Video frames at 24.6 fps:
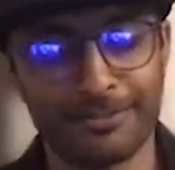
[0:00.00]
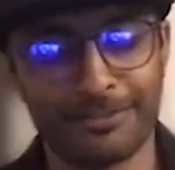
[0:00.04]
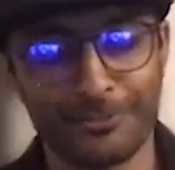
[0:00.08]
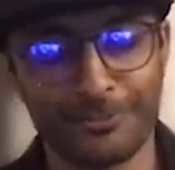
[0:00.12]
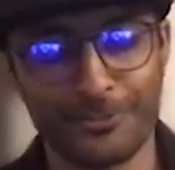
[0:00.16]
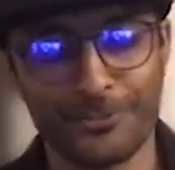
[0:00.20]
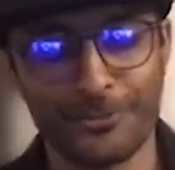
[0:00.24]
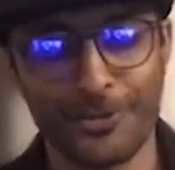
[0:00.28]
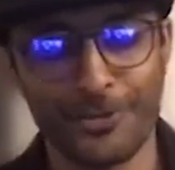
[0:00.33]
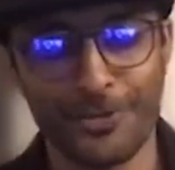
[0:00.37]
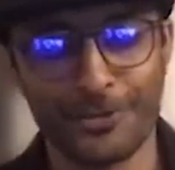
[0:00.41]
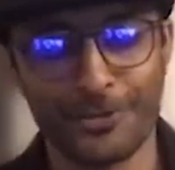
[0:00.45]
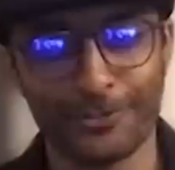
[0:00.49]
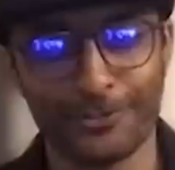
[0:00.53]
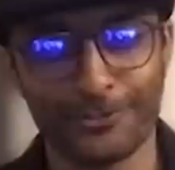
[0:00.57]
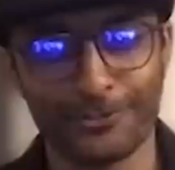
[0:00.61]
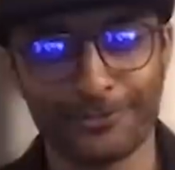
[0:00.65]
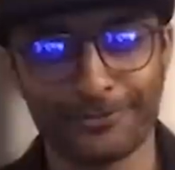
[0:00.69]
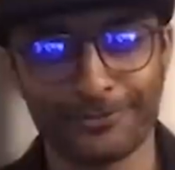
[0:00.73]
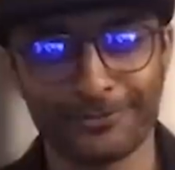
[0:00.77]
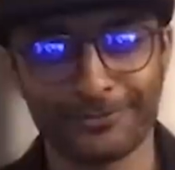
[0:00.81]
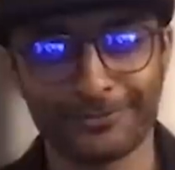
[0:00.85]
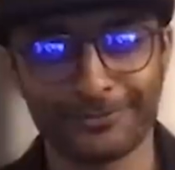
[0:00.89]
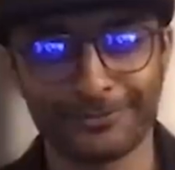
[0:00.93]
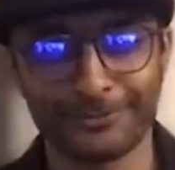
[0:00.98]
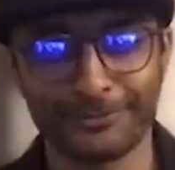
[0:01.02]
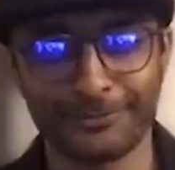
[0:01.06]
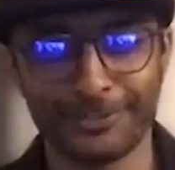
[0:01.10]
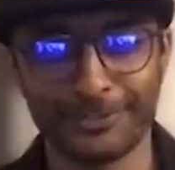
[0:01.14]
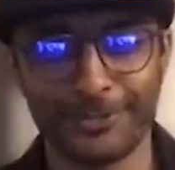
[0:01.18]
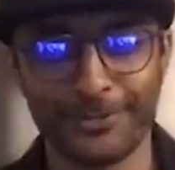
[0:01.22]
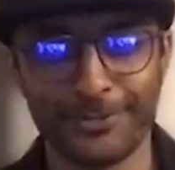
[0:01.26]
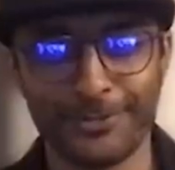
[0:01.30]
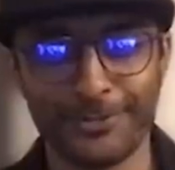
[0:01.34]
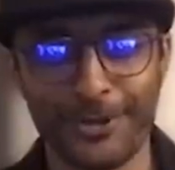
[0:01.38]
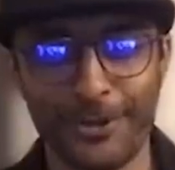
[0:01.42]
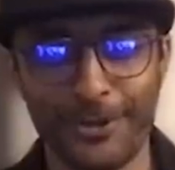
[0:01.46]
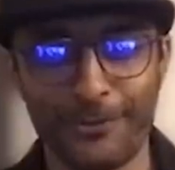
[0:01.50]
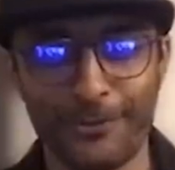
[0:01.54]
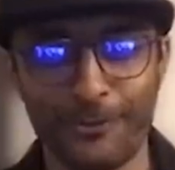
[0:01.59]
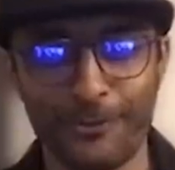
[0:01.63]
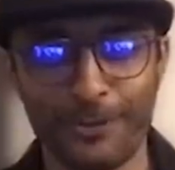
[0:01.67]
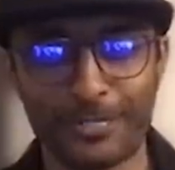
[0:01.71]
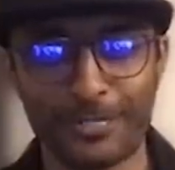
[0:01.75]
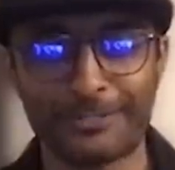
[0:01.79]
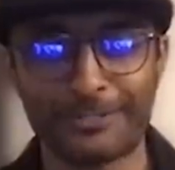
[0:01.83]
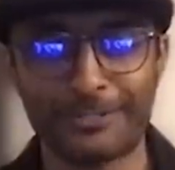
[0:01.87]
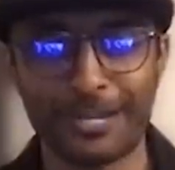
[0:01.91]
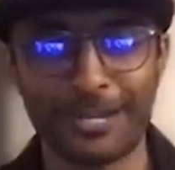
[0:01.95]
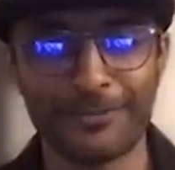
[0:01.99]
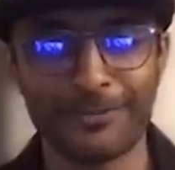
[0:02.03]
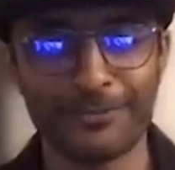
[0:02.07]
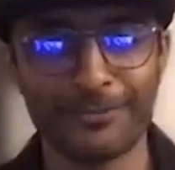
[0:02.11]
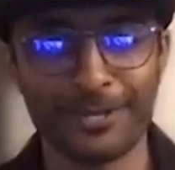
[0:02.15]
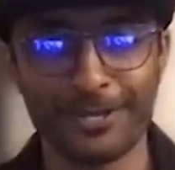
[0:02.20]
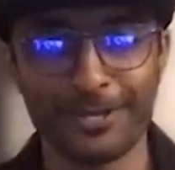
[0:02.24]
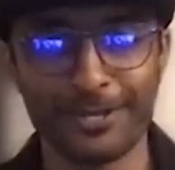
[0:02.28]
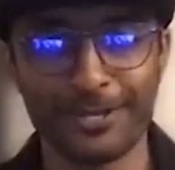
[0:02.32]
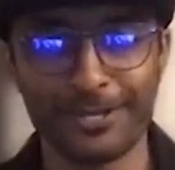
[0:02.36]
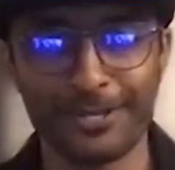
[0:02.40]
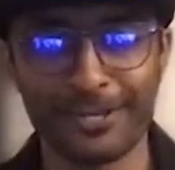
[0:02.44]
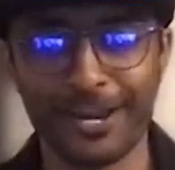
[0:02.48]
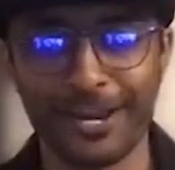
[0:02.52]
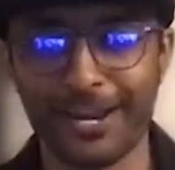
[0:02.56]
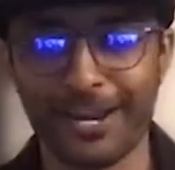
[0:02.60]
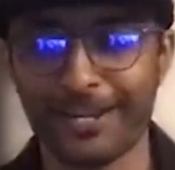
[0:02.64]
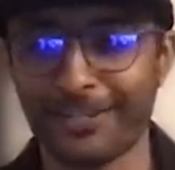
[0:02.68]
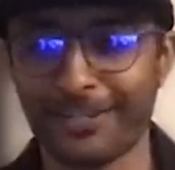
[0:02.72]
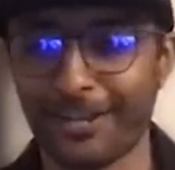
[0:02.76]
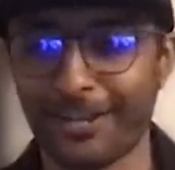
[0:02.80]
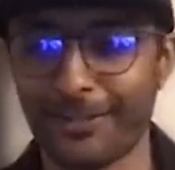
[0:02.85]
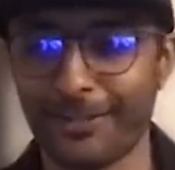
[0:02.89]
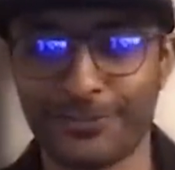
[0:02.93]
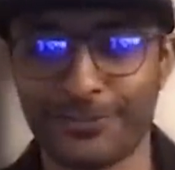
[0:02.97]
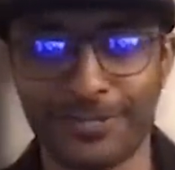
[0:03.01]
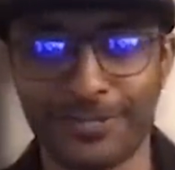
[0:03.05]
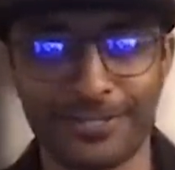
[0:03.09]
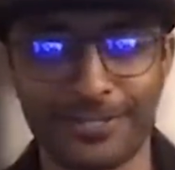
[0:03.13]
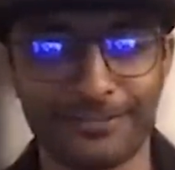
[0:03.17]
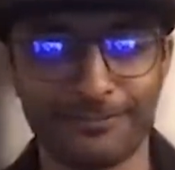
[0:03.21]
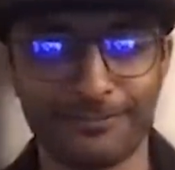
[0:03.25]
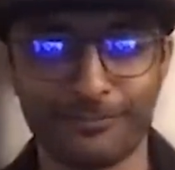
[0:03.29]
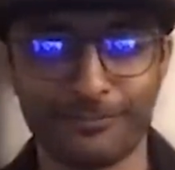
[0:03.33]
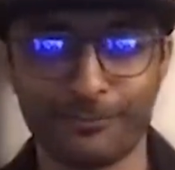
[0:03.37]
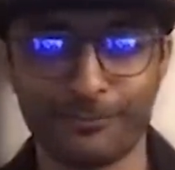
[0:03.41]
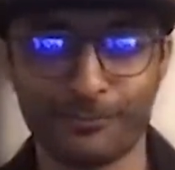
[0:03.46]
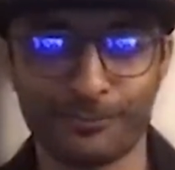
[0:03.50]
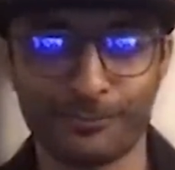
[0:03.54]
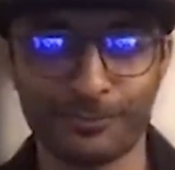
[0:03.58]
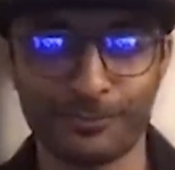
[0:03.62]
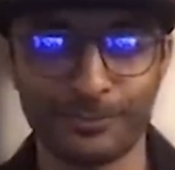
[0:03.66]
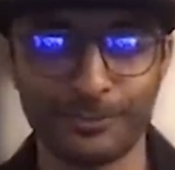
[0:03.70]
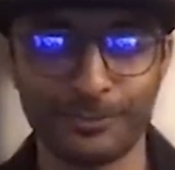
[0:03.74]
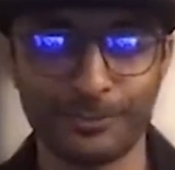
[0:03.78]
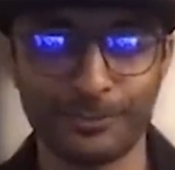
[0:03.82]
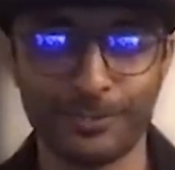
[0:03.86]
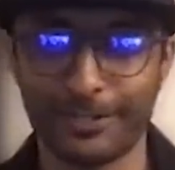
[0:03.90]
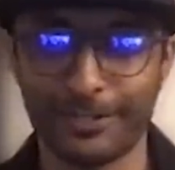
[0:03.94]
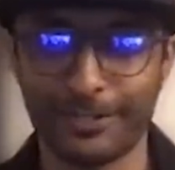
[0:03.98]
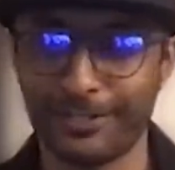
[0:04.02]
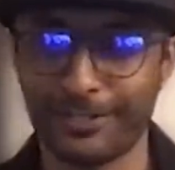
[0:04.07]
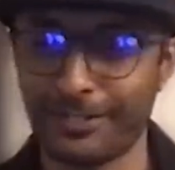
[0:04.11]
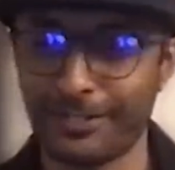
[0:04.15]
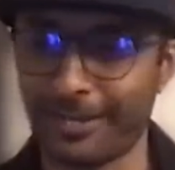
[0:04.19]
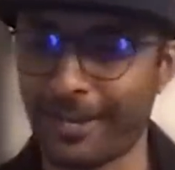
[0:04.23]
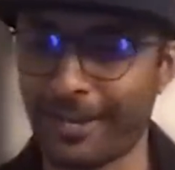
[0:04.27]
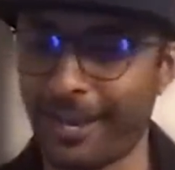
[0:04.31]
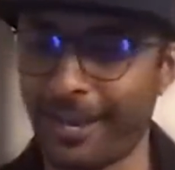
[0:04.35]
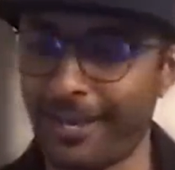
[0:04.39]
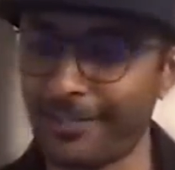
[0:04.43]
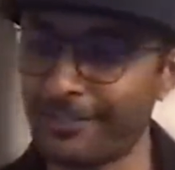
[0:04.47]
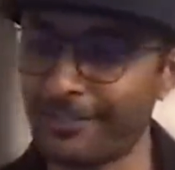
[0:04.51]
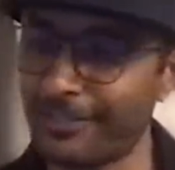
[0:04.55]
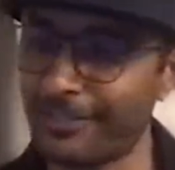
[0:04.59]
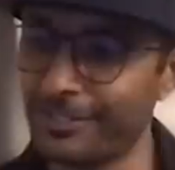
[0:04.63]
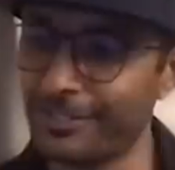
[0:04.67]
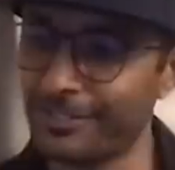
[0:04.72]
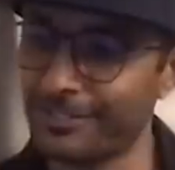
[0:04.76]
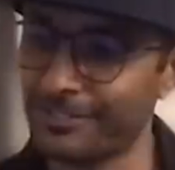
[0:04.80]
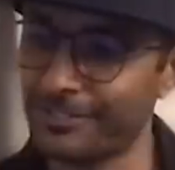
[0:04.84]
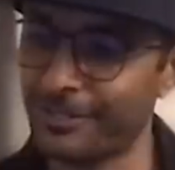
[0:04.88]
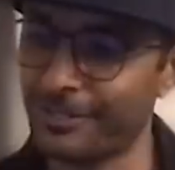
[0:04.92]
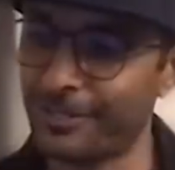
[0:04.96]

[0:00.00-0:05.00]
So, we don't know what day we are at other than looking at our calendars.